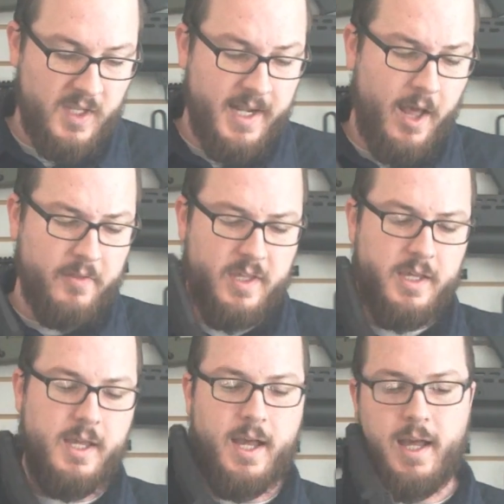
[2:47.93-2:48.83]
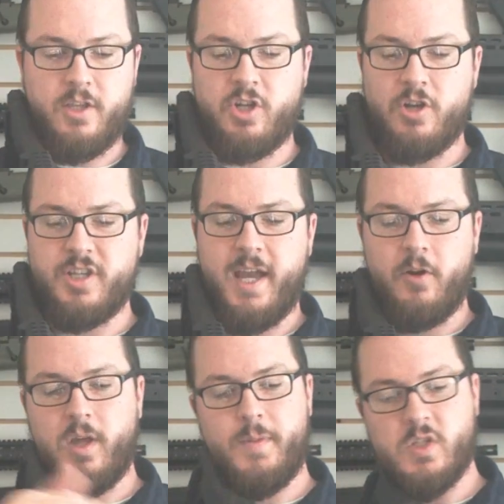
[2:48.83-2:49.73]
Now, the charging
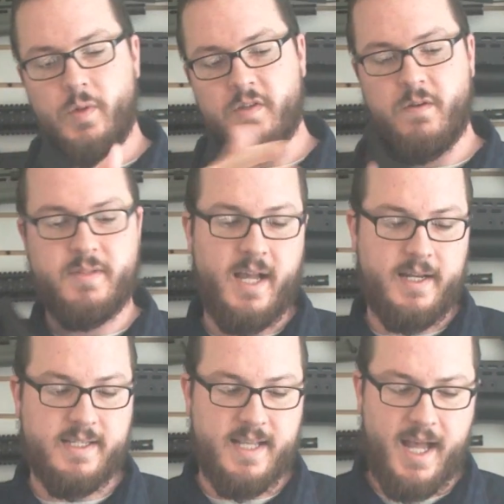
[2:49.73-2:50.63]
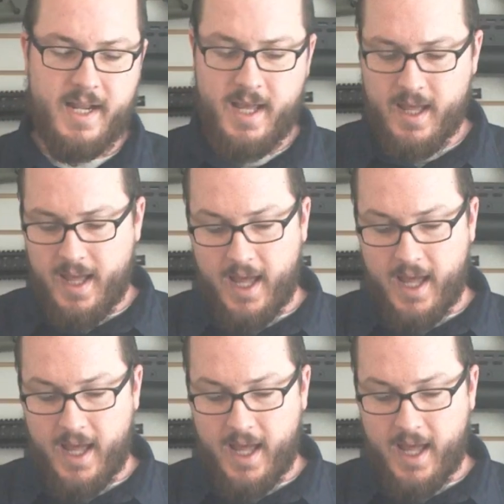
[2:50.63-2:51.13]
handle can be switched from side to side,